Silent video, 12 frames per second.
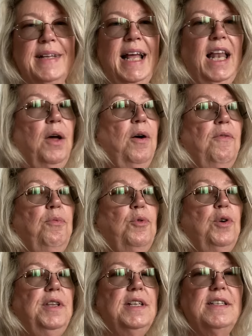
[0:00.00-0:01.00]
Hello
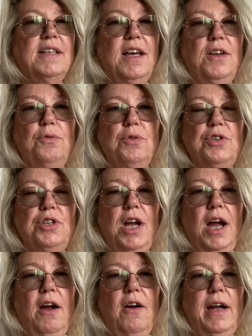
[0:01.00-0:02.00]
everyone, this is Country
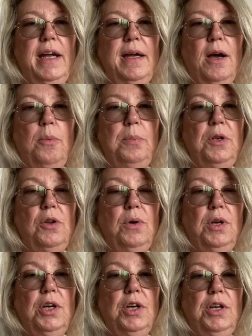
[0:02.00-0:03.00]
Sherry. Hope you're
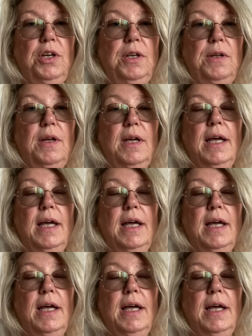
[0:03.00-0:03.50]
doing good.